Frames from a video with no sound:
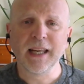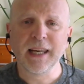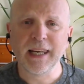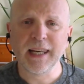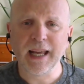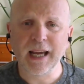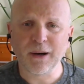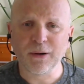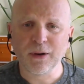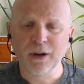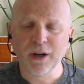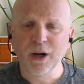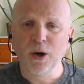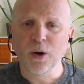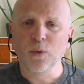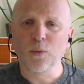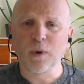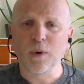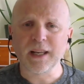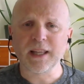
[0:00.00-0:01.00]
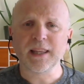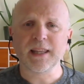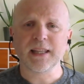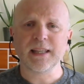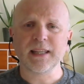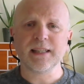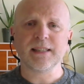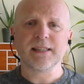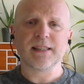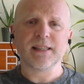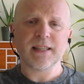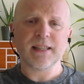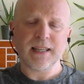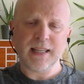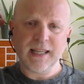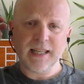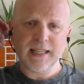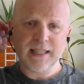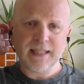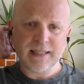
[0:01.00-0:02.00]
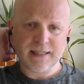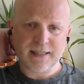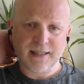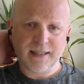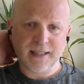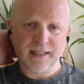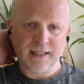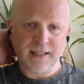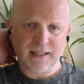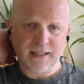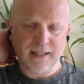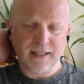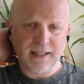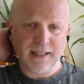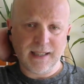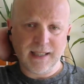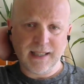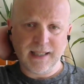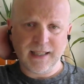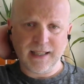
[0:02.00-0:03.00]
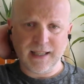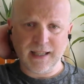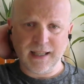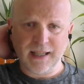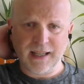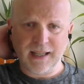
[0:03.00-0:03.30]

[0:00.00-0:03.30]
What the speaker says: Now, one of these is that the